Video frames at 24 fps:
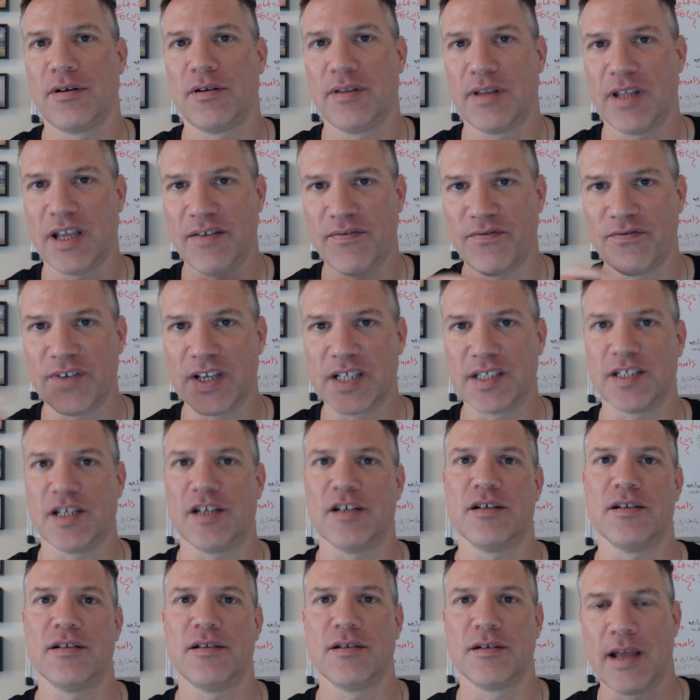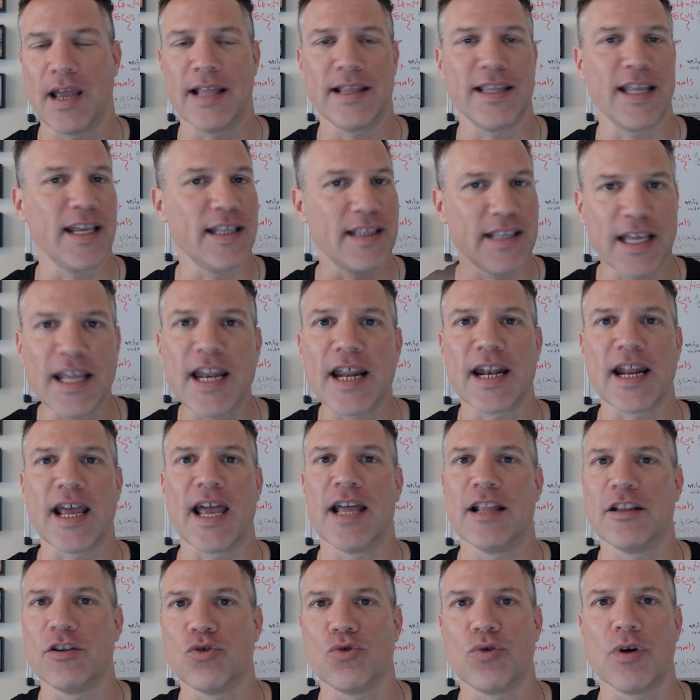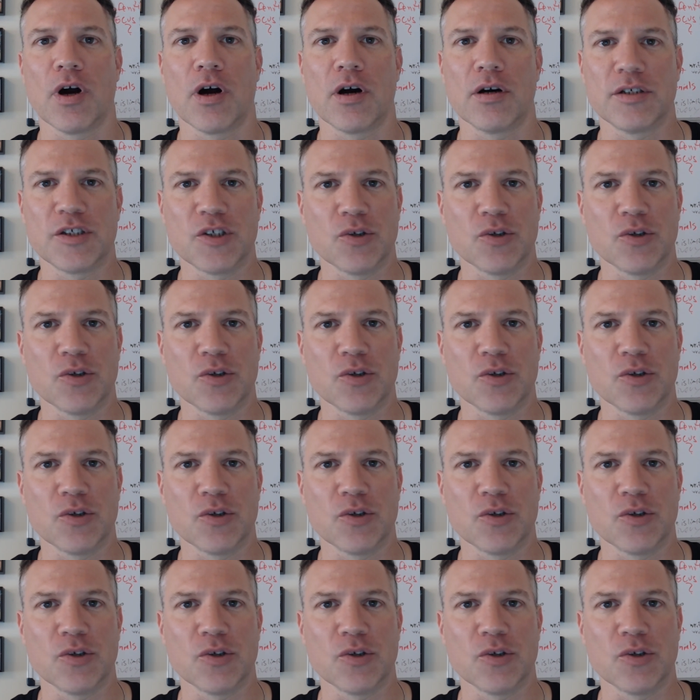they visited and they didn't add to cart,